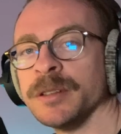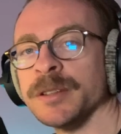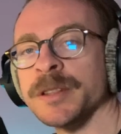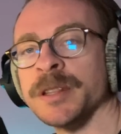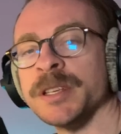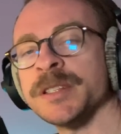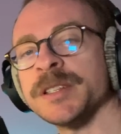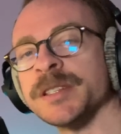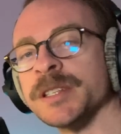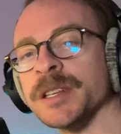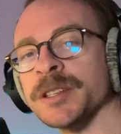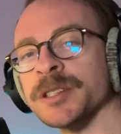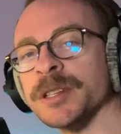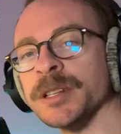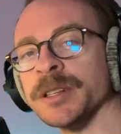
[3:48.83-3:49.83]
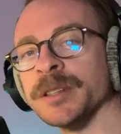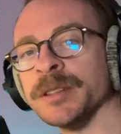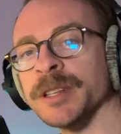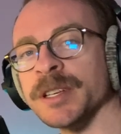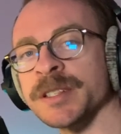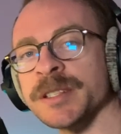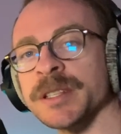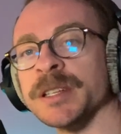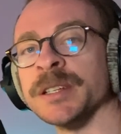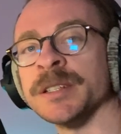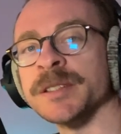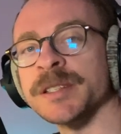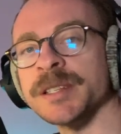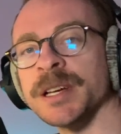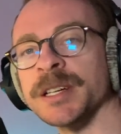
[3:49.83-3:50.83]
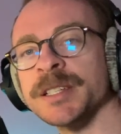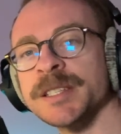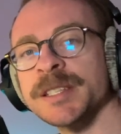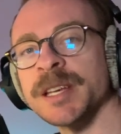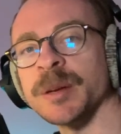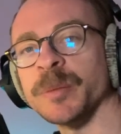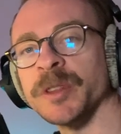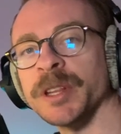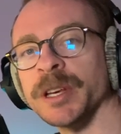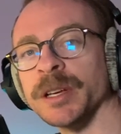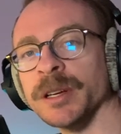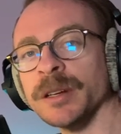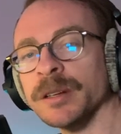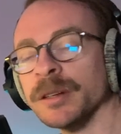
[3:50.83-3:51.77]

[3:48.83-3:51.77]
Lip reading: This essentially does the exact same thing.